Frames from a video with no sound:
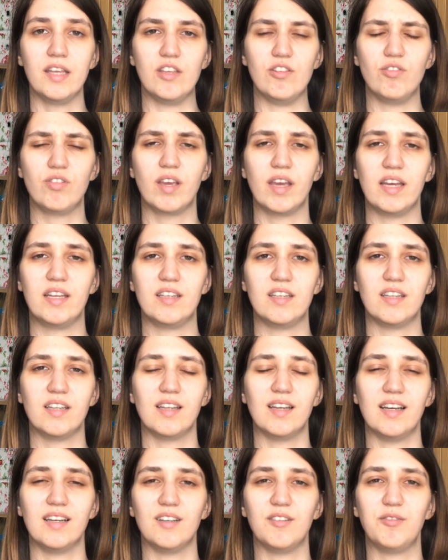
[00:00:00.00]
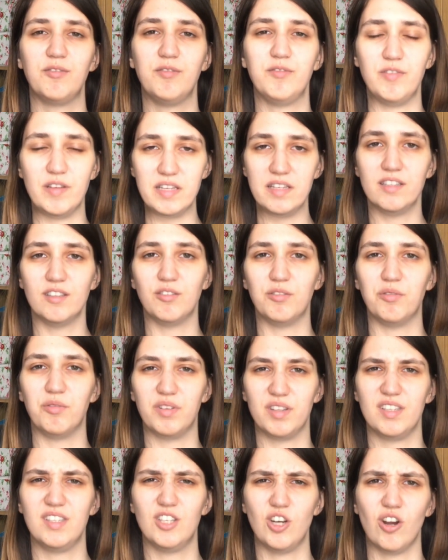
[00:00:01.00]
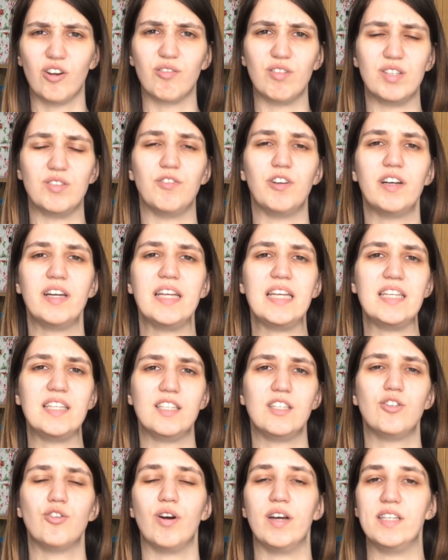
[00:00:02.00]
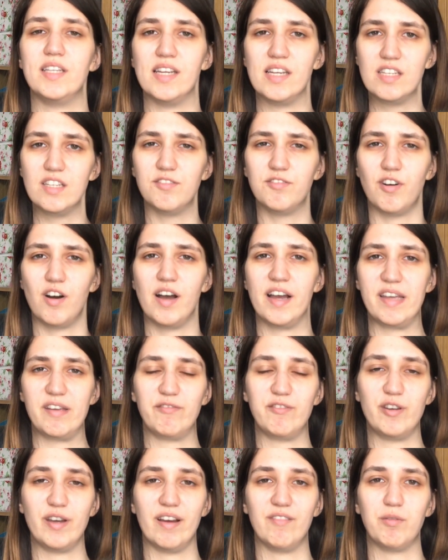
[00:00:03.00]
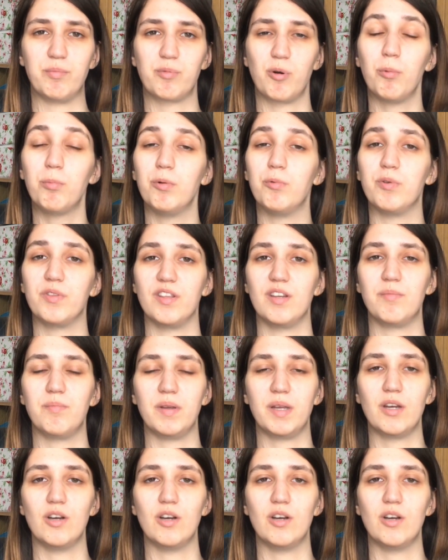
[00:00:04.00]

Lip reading: you can feel this chakra is very easy to identify if you have a problem with it,